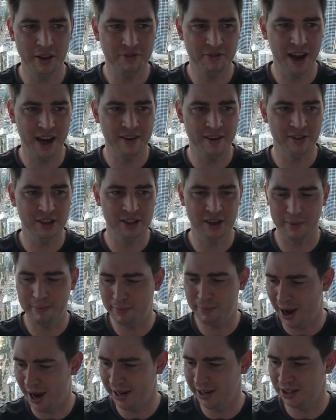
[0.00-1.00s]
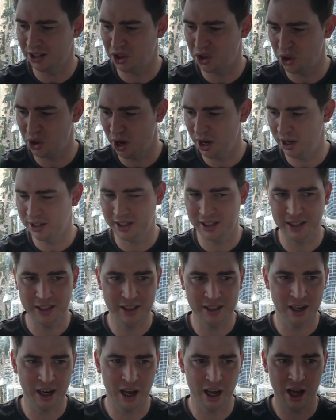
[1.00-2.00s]
favorites, minus
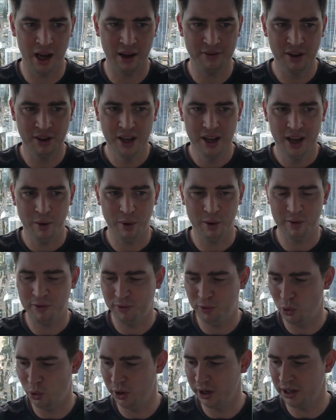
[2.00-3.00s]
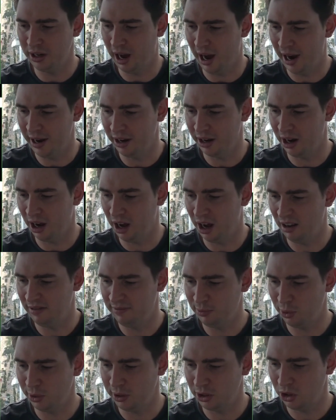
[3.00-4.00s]
13.5. We have a
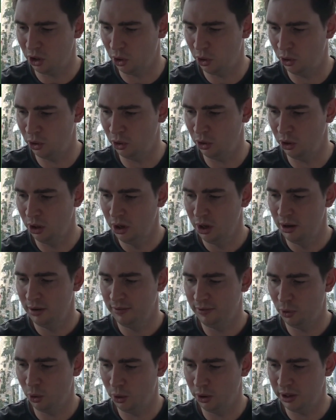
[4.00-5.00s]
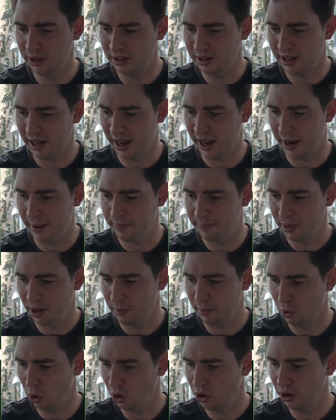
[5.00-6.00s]
49.5 point total for this game.
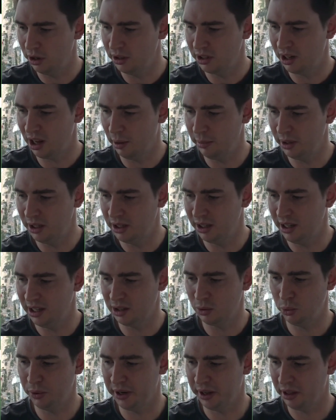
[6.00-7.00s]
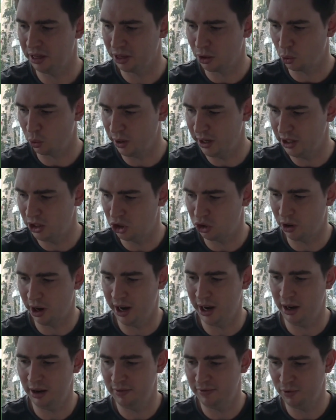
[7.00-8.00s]
Broncos come into this winning 3
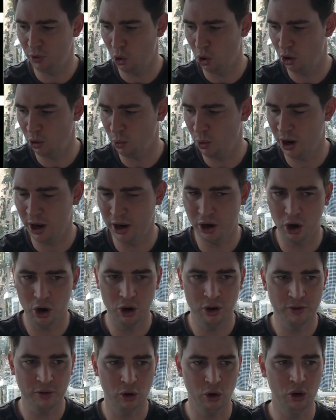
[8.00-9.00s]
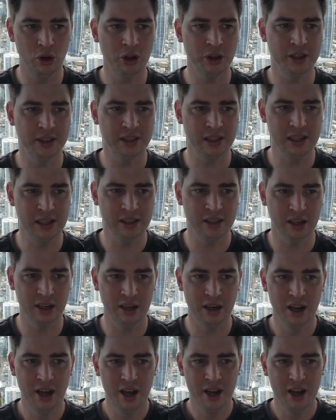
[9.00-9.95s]
straight, 4-1 overall in the season.